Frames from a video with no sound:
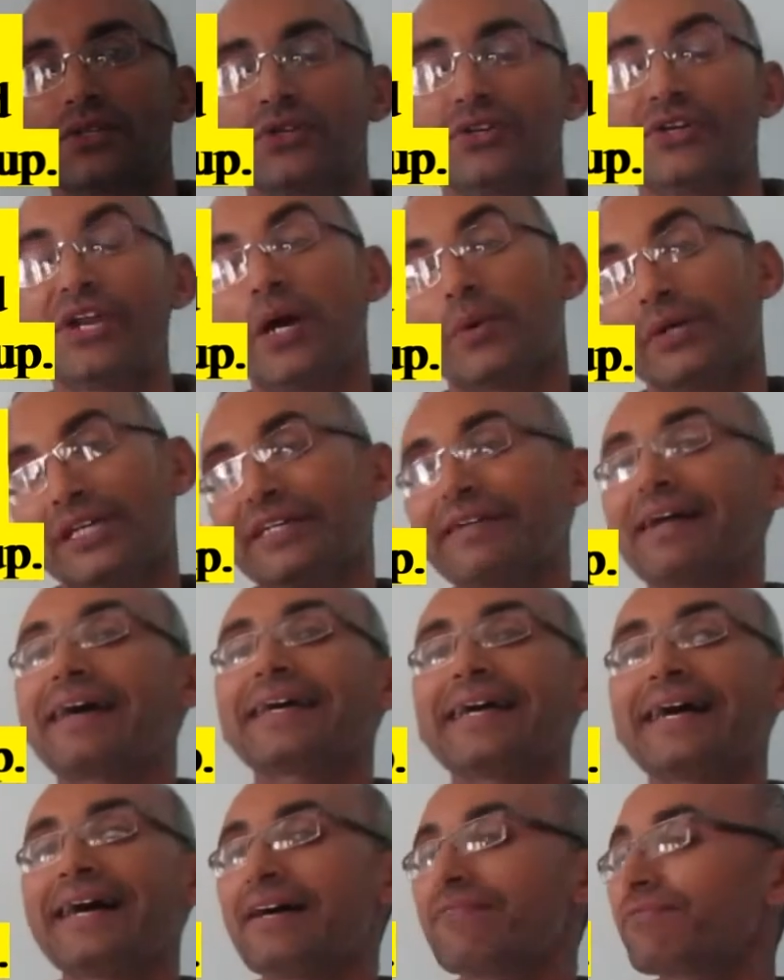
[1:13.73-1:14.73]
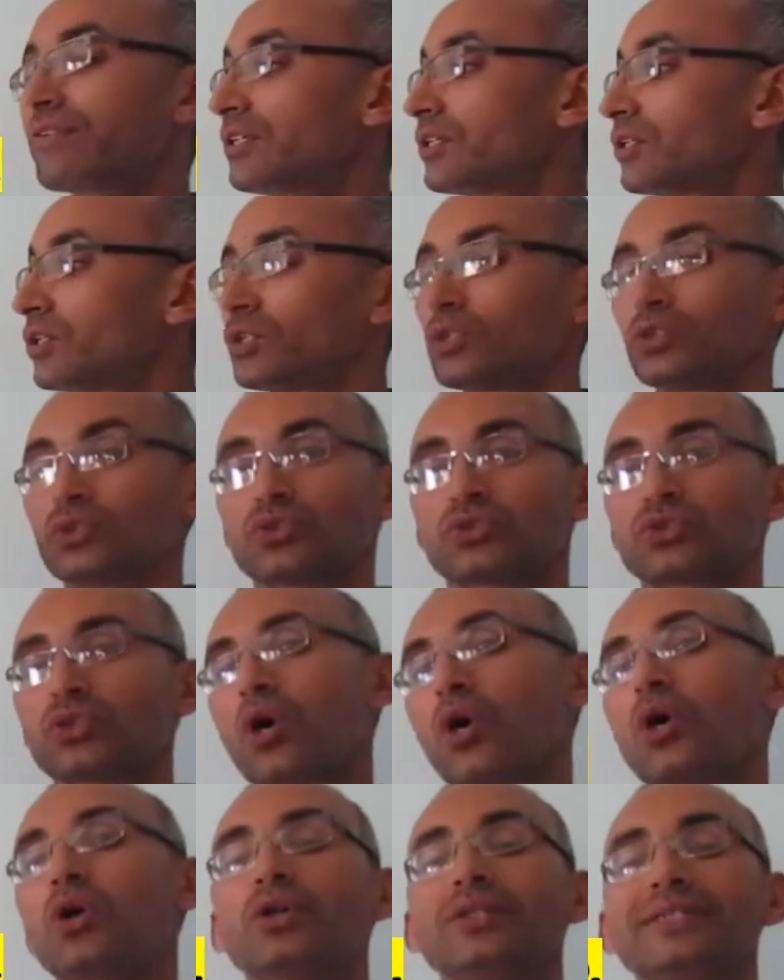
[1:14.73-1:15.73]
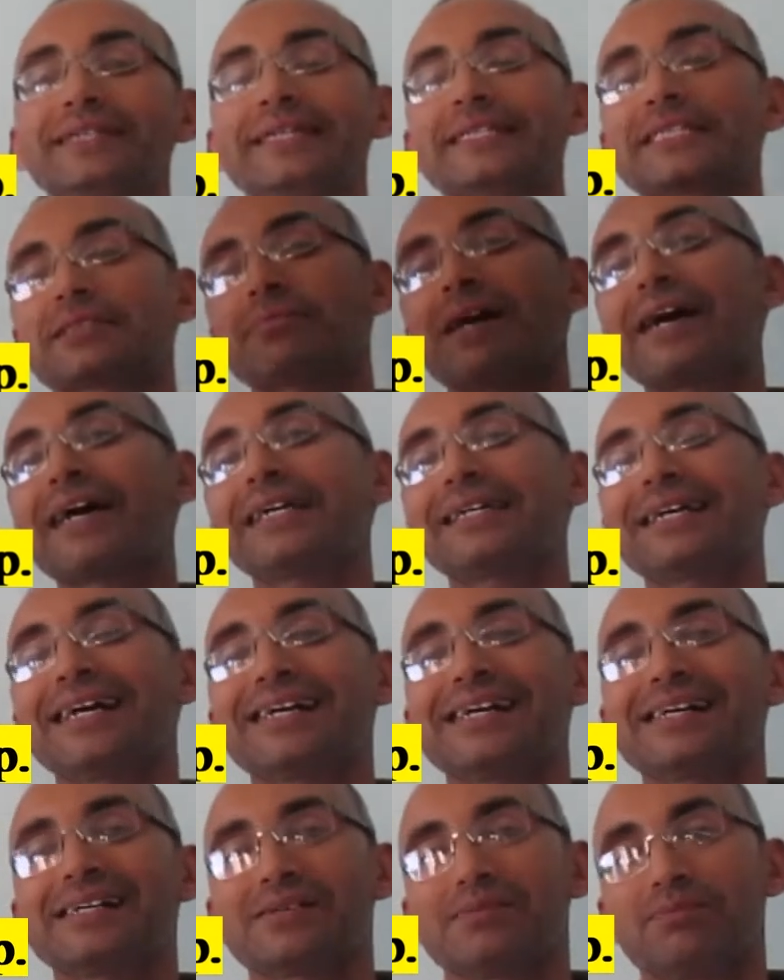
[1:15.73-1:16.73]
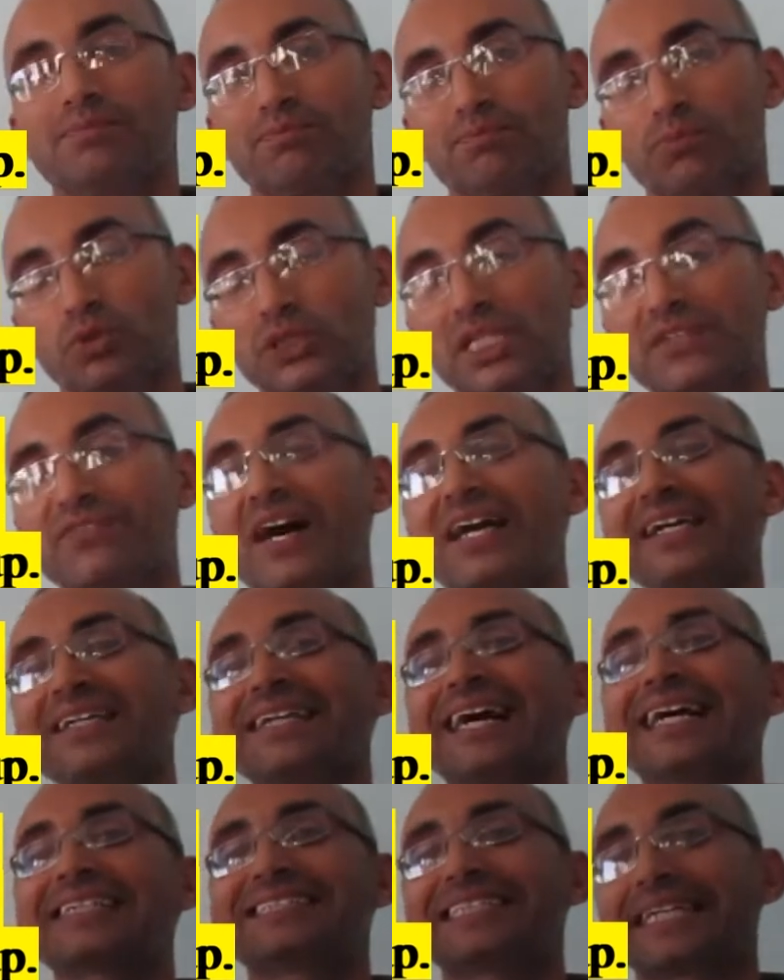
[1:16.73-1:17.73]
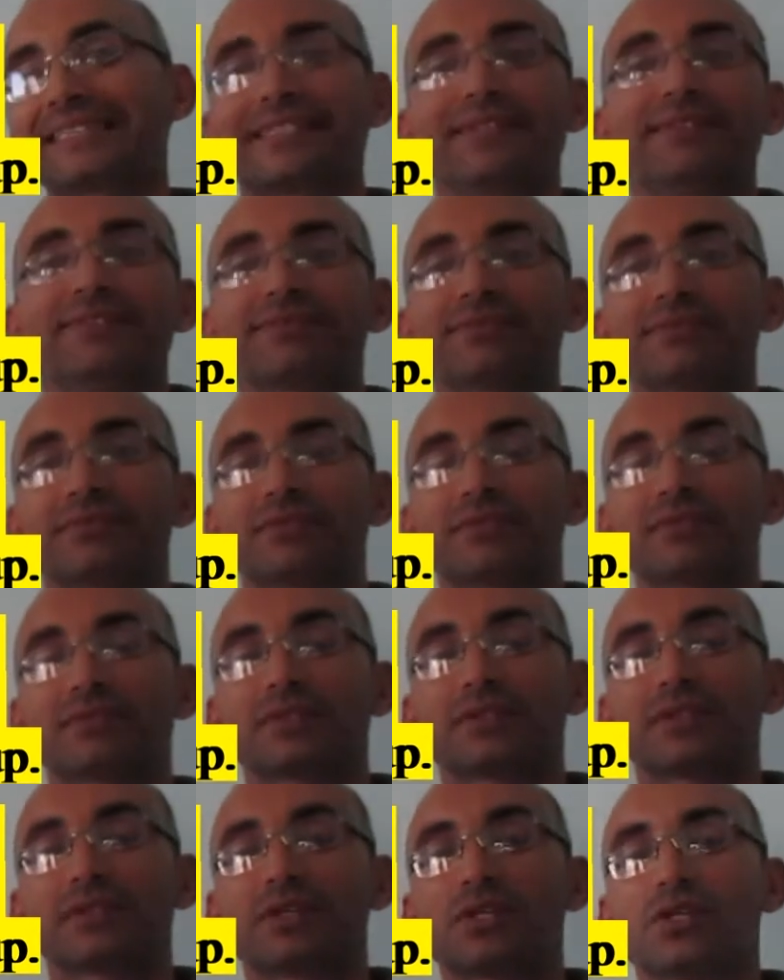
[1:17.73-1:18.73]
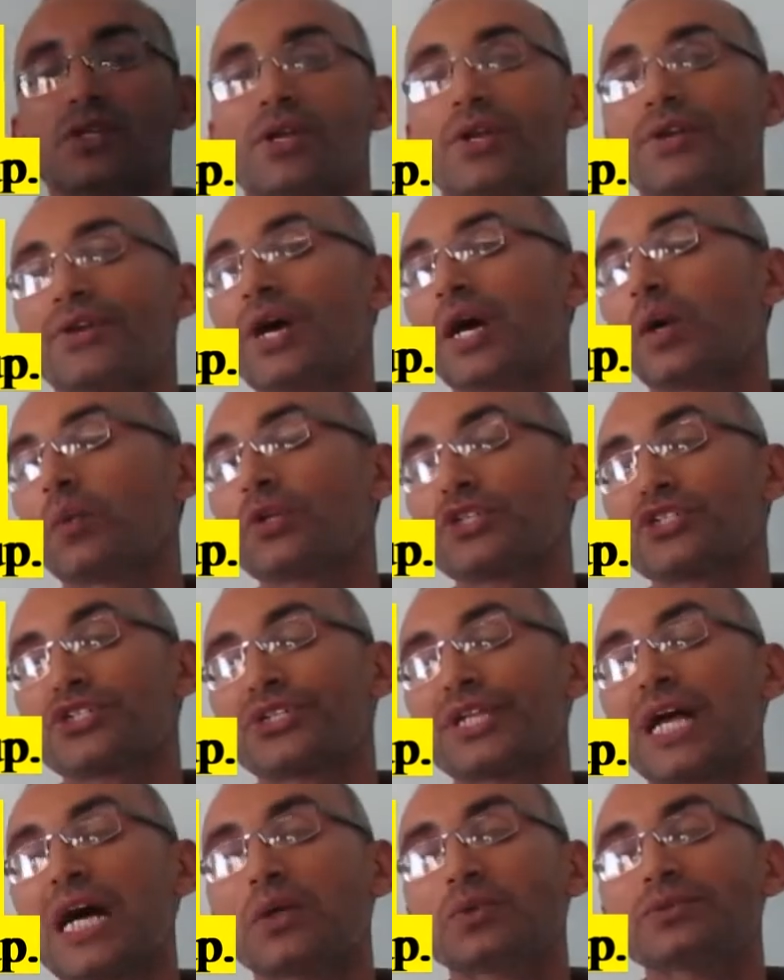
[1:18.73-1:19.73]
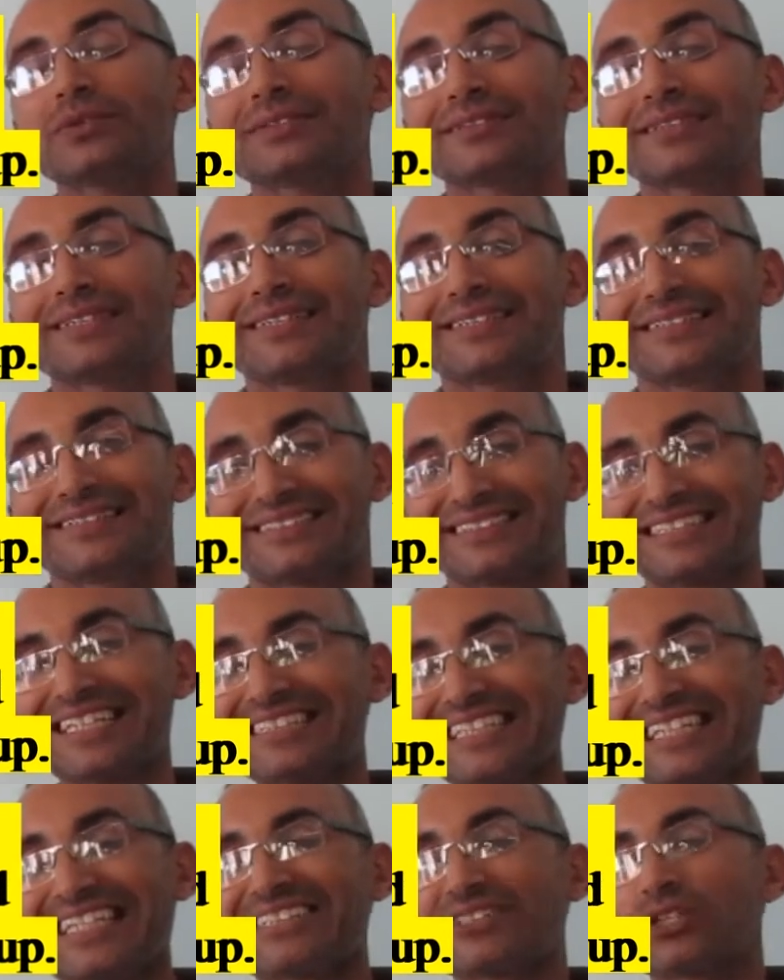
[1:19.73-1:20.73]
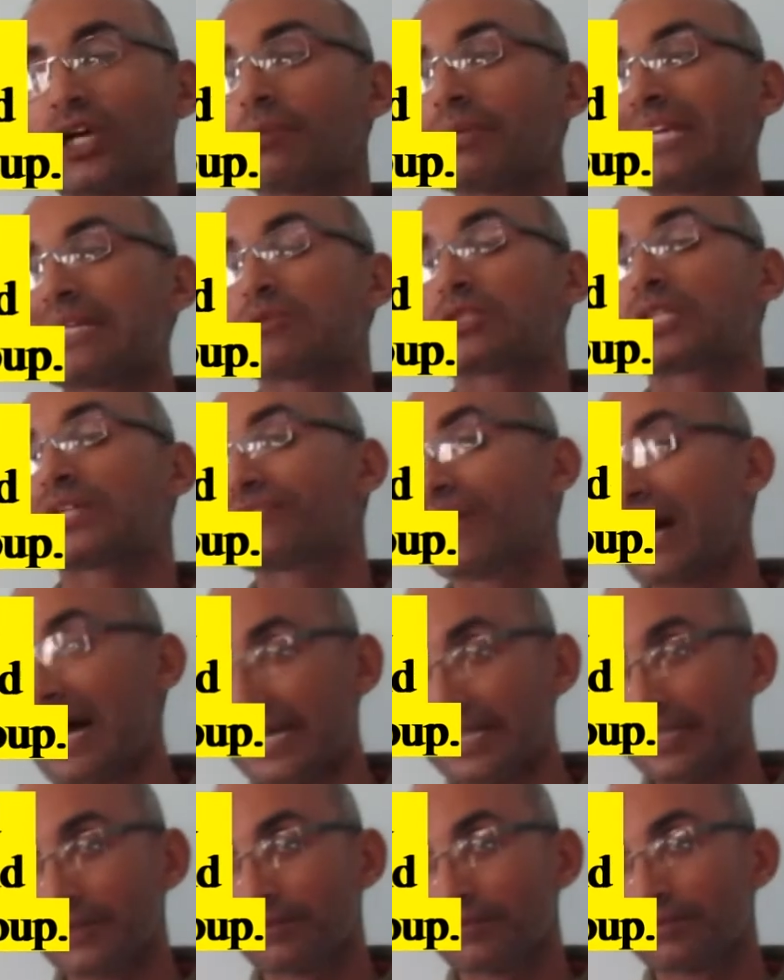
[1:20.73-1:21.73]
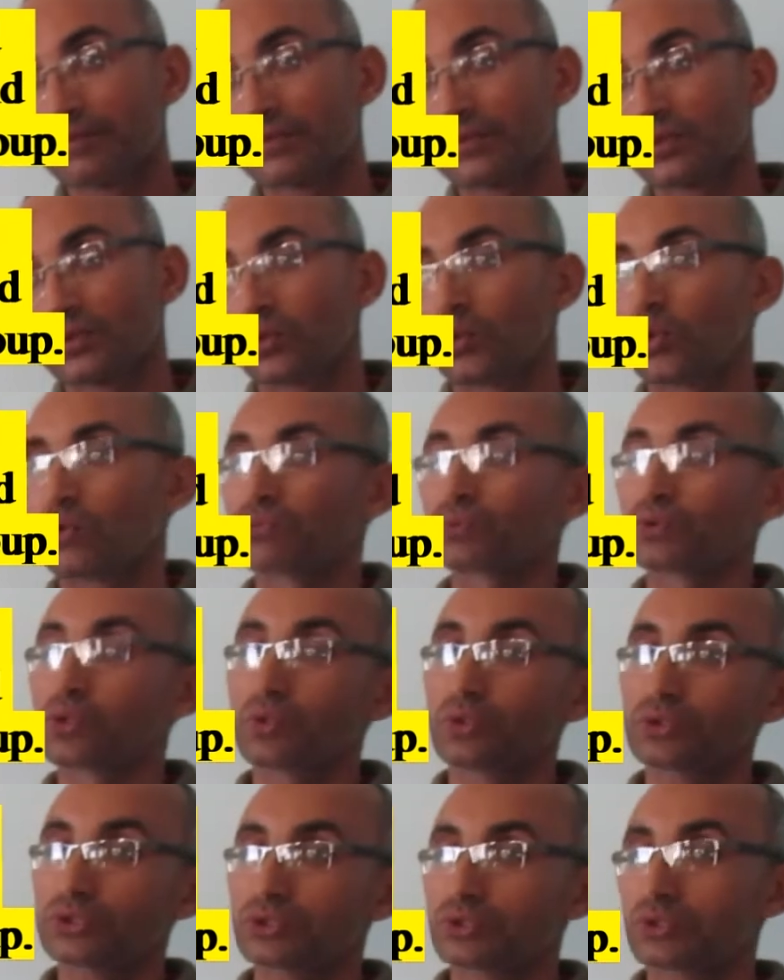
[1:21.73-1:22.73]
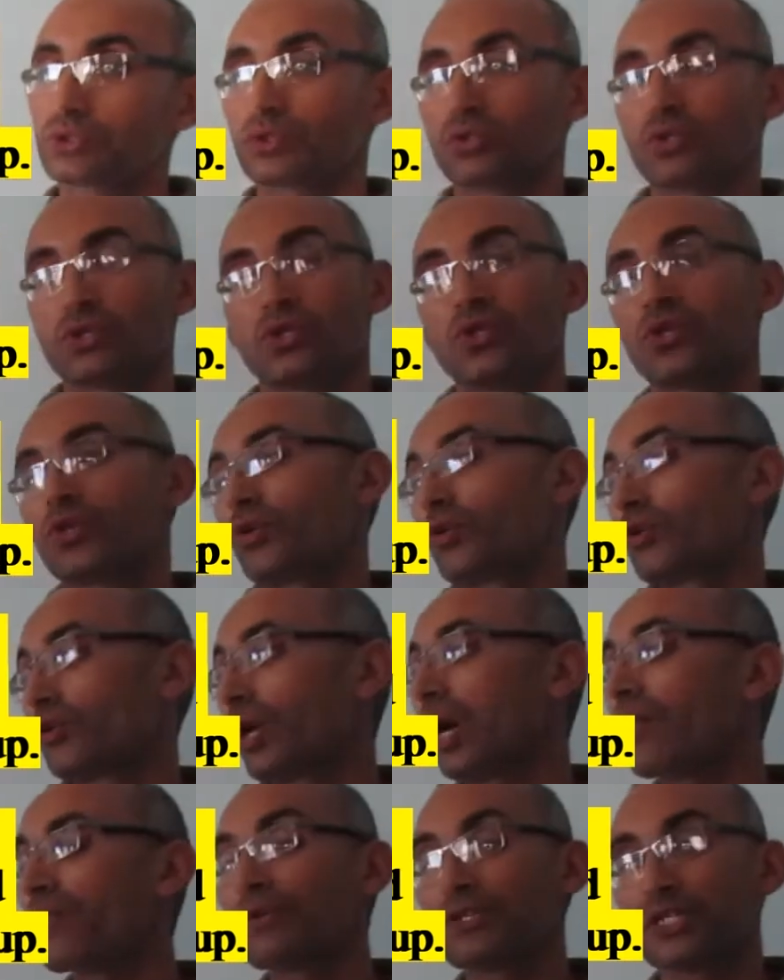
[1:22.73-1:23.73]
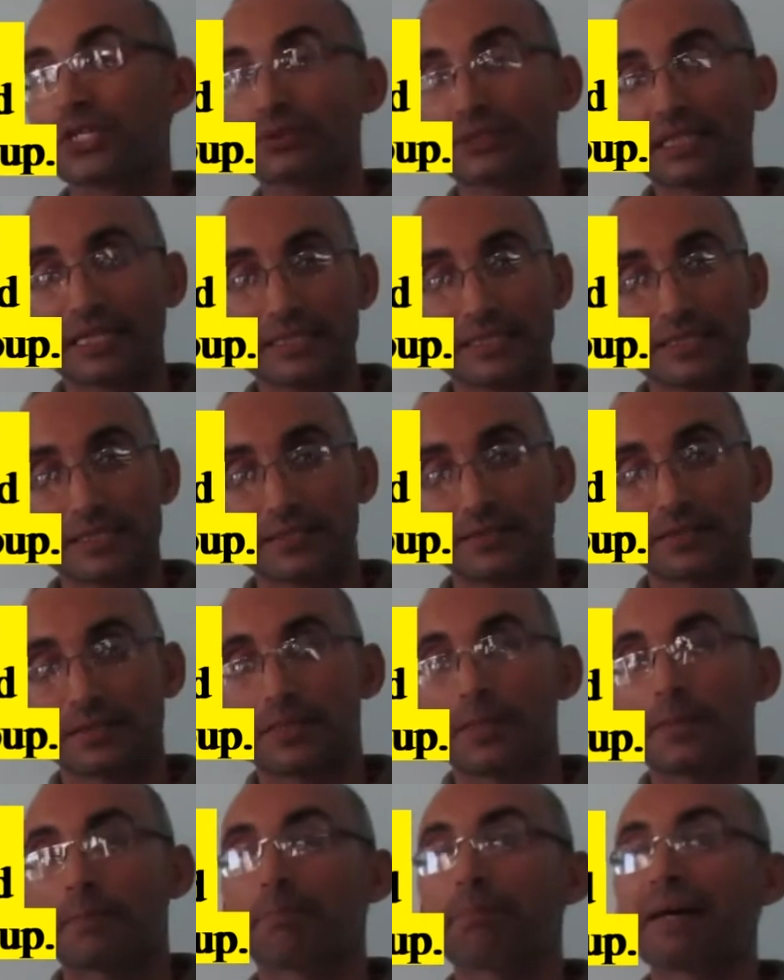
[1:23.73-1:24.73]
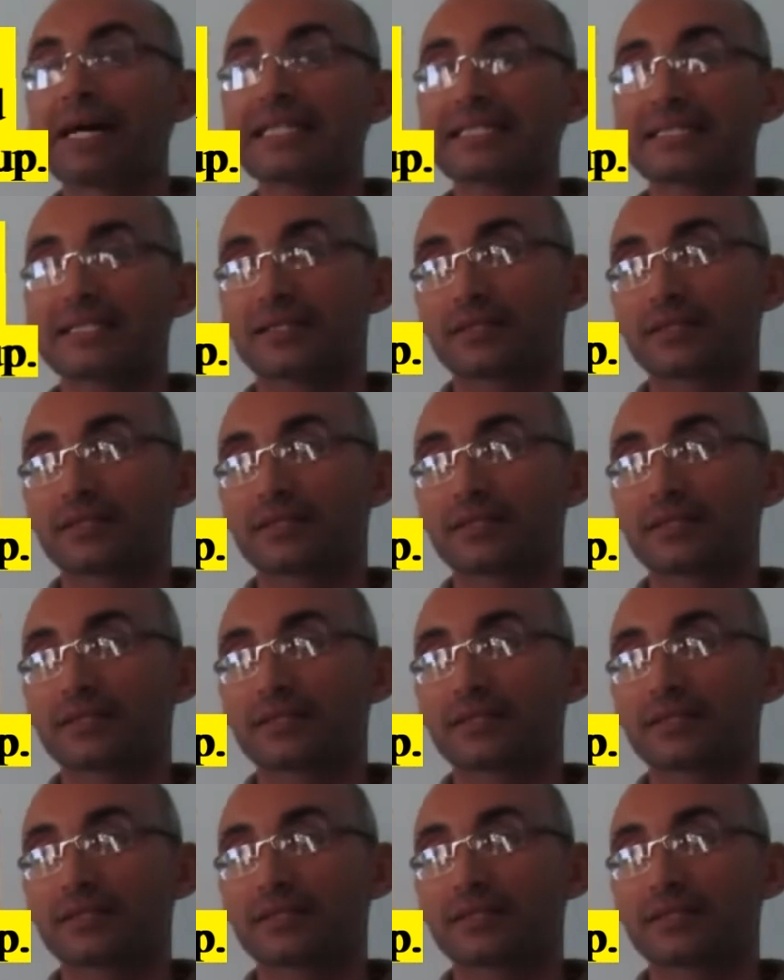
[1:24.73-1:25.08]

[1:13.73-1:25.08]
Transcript: Now here I have tone is my modifying adjective. Now which noun does it normally modify? Of course, not the student, but